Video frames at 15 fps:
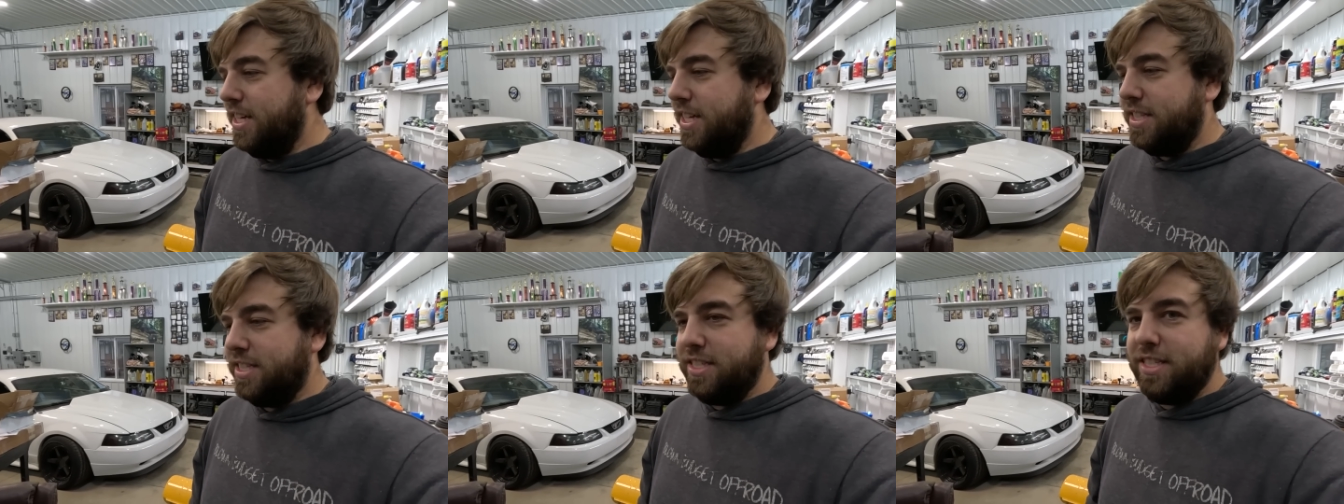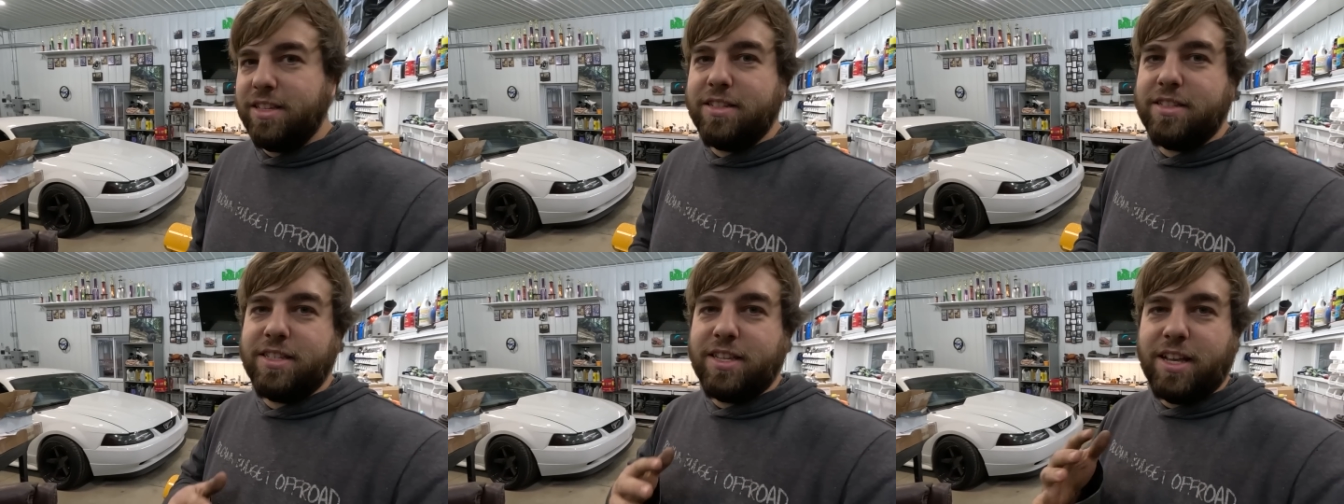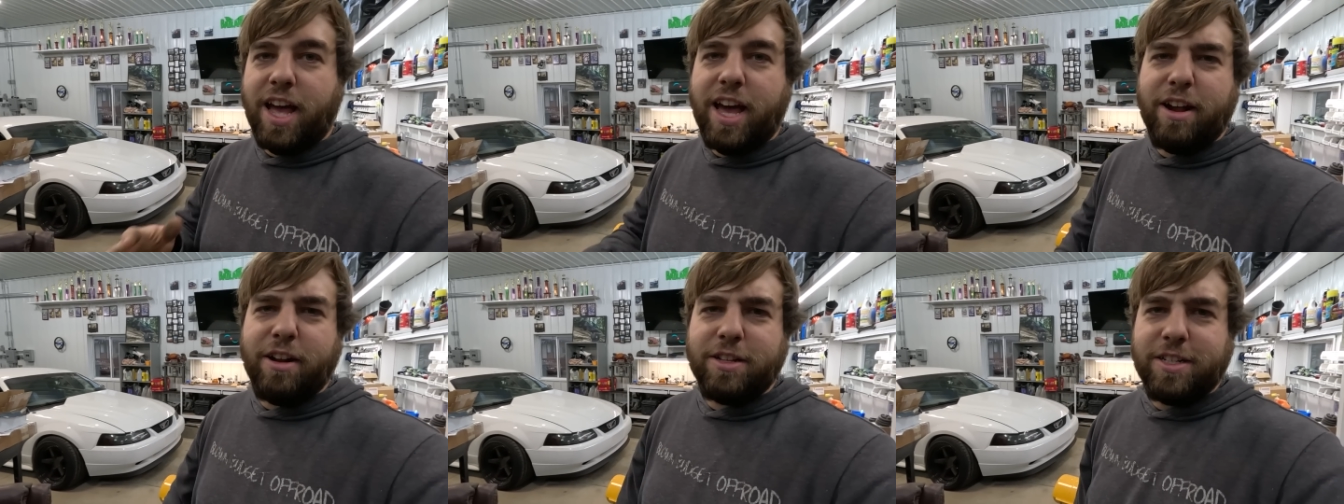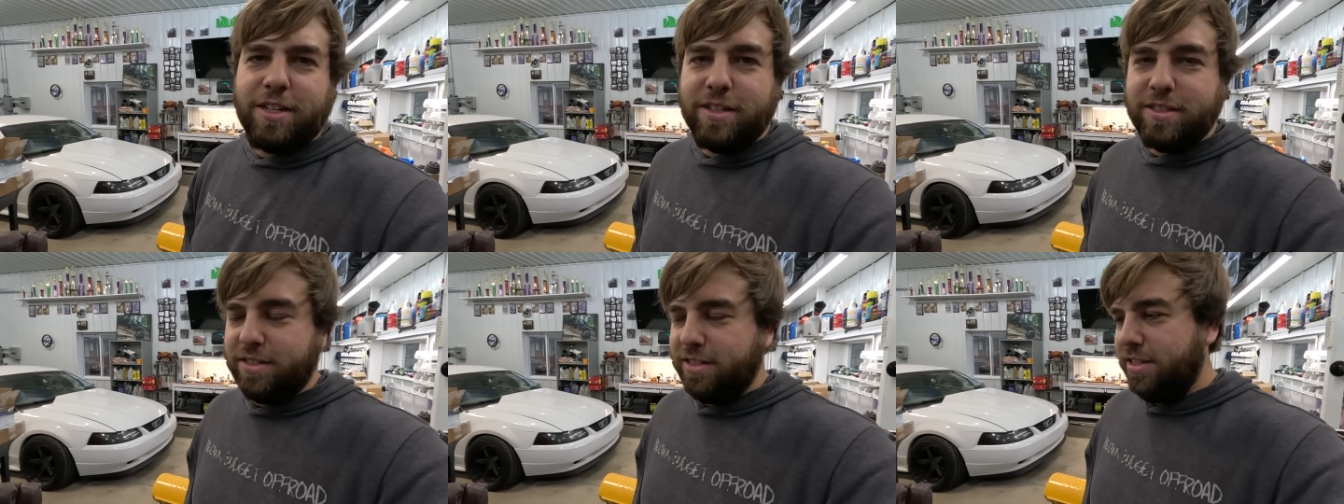It's it's higher
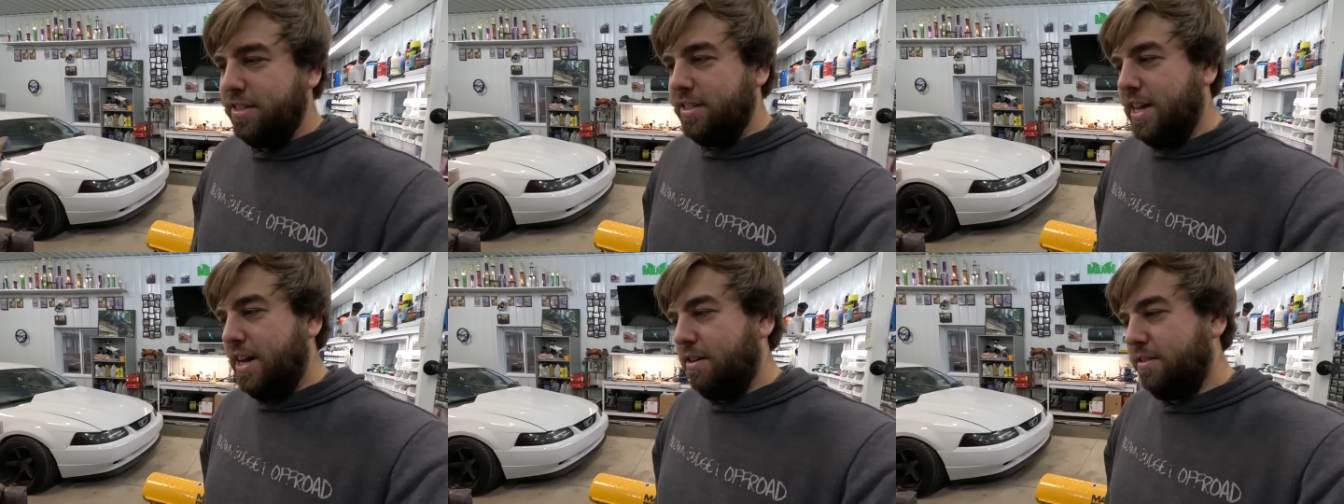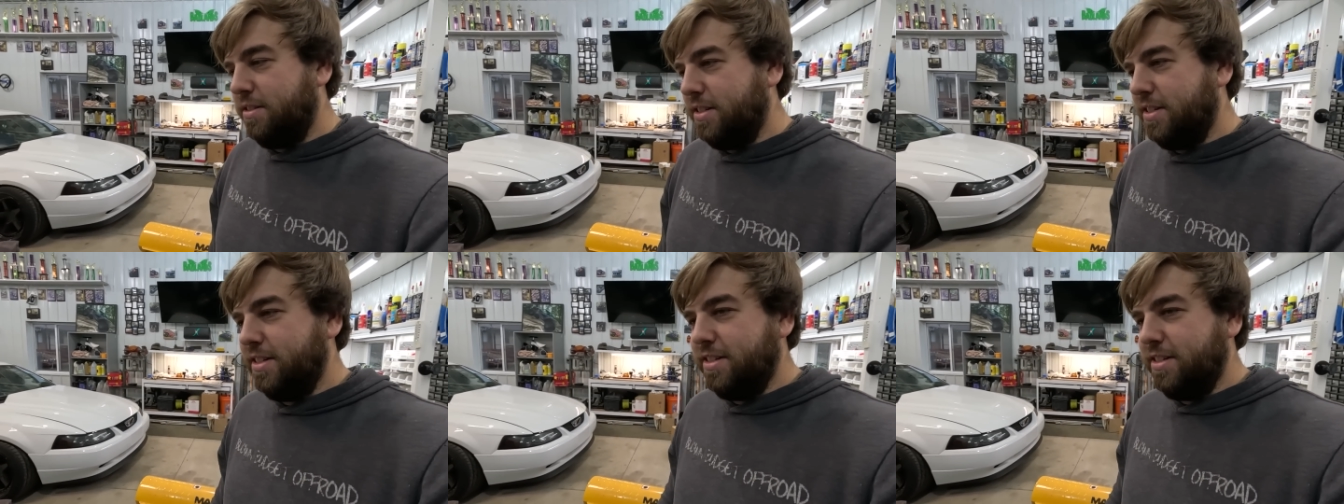clearance now.